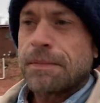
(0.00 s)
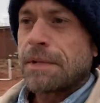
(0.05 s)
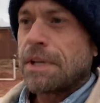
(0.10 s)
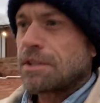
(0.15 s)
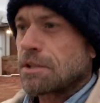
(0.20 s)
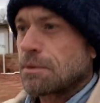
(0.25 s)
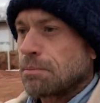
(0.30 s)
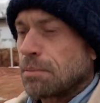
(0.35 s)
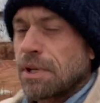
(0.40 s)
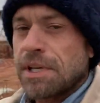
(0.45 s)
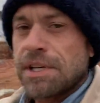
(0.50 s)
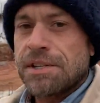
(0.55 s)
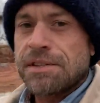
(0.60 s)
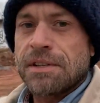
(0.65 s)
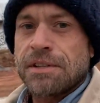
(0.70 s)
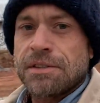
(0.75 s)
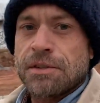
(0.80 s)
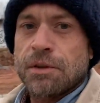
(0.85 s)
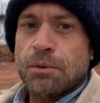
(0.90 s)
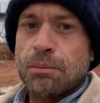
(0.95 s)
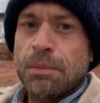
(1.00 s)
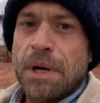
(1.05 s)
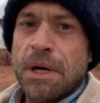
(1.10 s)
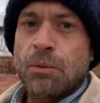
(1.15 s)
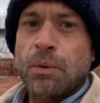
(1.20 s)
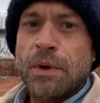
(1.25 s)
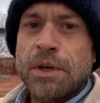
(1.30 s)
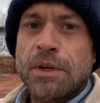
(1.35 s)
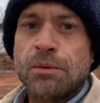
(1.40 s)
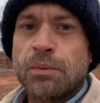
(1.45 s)
It's a place that's owned by
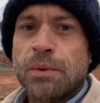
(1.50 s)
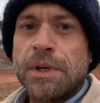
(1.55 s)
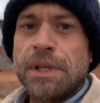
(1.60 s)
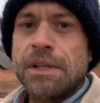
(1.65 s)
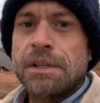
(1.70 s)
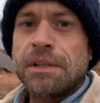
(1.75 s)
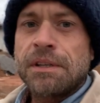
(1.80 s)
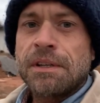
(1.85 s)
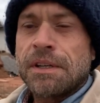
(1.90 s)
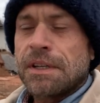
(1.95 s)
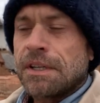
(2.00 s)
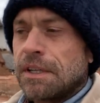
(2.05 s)
Wicked Weed.